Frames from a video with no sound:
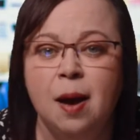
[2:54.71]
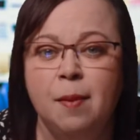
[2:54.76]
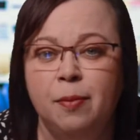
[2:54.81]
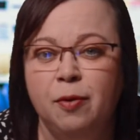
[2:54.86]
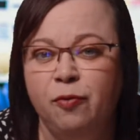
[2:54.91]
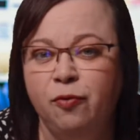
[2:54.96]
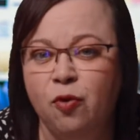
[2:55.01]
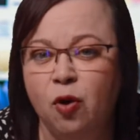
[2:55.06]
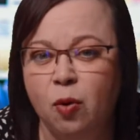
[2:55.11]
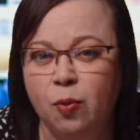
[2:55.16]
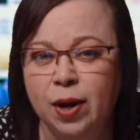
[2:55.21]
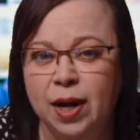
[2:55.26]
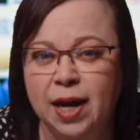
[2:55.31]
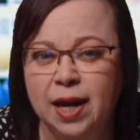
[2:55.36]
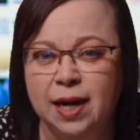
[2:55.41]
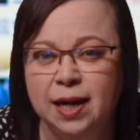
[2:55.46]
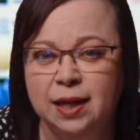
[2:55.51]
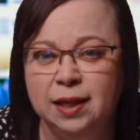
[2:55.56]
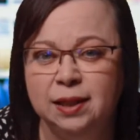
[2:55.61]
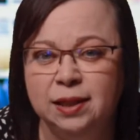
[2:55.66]
Before we
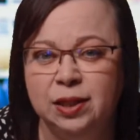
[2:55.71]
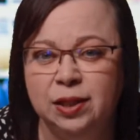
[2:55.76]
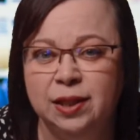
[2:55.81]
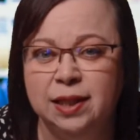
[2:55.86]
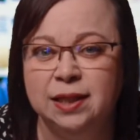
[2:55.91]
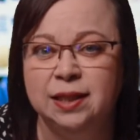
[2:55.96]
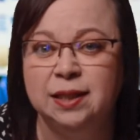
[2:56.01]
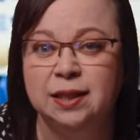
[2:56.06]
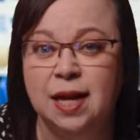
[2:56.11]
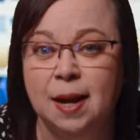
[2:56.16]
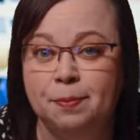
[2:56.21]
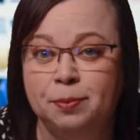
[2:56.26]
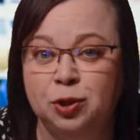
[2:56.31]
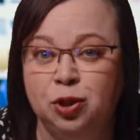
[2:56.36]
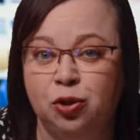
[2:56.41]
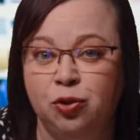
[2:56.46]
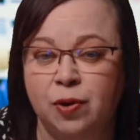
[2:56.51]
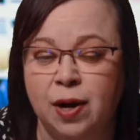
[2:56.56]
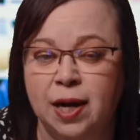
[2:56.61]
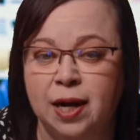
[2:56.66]
get into the steps
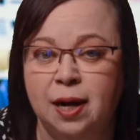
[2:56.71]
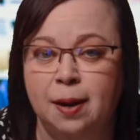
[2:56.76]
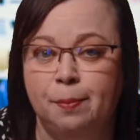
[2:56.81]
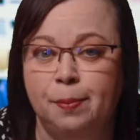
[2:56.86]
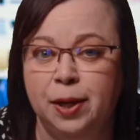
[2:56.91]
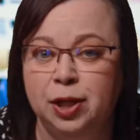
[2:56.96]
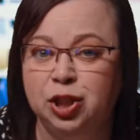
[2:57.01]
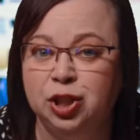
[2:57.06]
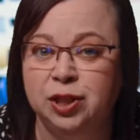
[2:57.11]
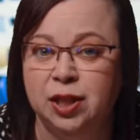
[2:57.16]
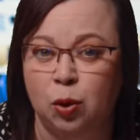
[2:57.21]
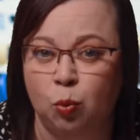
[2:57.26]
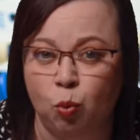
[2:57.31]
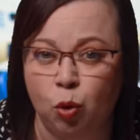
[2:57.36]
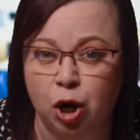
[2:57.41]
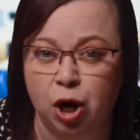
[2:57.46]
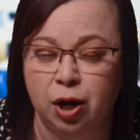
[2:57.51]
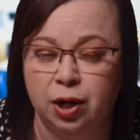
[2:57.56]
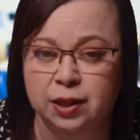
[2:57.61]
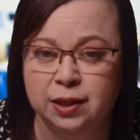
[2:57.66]
to creating a budget that
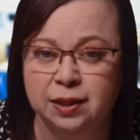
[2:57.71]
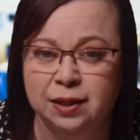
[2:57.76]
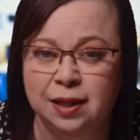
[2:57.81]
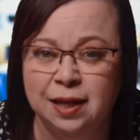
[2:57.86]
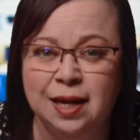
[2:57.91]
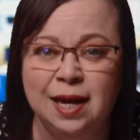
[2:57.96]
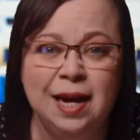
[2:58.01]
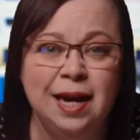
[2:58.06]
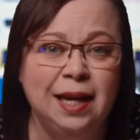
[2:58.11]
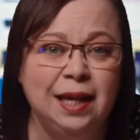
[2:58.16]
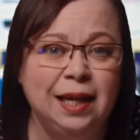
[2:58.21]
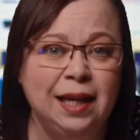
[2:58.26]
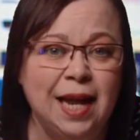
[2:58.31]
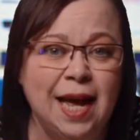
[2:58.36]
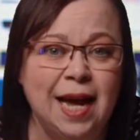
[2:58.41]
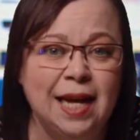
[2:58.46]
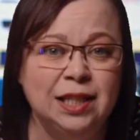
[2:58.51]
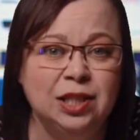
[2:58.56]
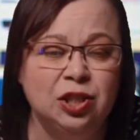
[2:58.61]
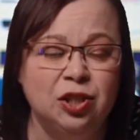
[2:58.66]
works,
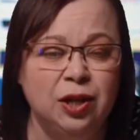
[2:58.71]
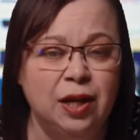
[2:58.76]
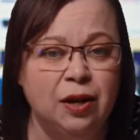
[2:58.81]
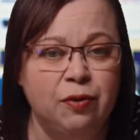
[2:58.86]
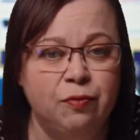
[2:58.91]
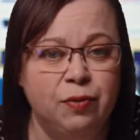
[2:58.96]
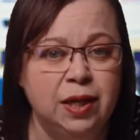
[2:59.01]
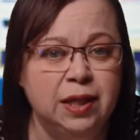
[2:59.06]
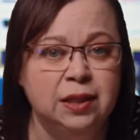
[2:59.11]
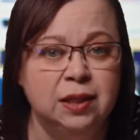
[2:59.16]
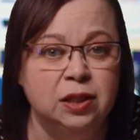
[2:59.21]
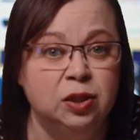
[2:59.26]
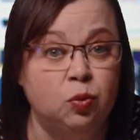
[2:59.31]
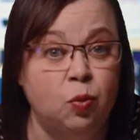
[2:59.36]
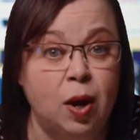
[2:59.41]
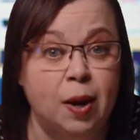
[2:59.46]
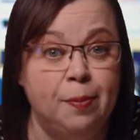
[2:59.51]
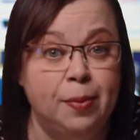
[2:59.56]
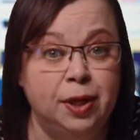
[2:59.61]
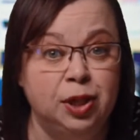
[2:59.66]
let's look at reasons
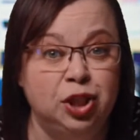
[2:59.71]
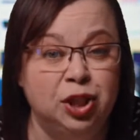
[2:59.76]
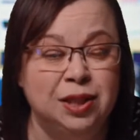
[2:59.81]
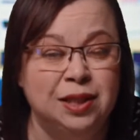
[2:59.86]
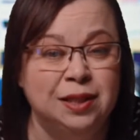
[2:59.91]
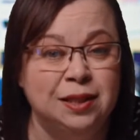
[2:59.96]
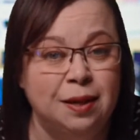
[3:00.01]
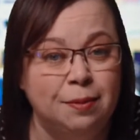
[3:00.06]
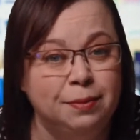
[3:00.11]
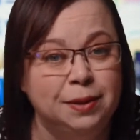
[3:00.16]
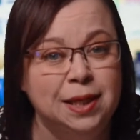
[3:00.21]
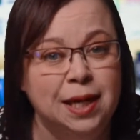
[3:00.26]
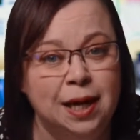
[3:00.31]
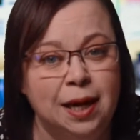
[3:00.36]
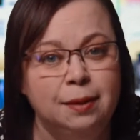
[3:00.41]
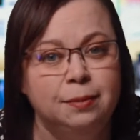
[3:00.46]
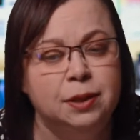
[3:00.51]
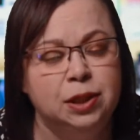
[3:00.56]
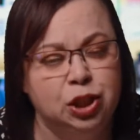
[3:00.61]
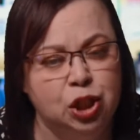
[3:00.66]
why budgets
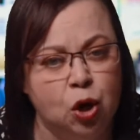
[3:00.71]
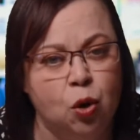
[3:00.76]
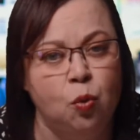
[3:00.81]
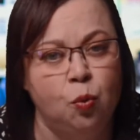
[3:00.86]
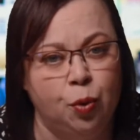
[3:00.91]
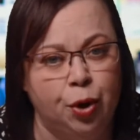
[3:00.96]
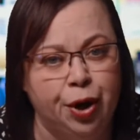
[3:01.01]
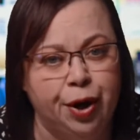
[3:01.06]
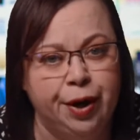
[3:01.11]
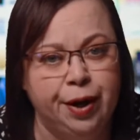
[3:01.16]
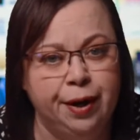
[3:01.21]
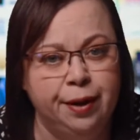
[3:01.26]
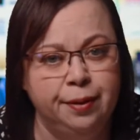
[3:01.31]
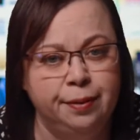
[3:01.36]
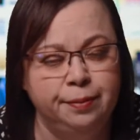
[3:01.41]
sometimes don't work.